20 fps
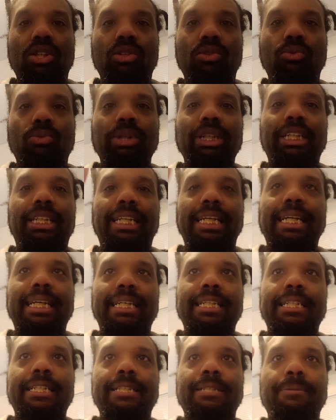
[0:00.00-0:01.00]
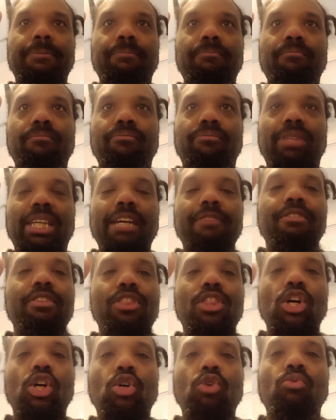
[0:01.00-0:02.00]
we can,
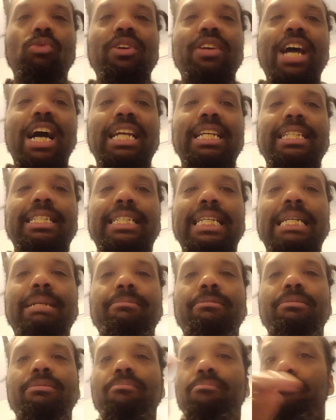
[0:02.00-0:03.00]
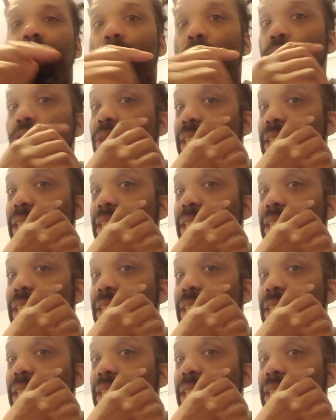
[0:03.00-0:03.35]
even though we're not in the same boat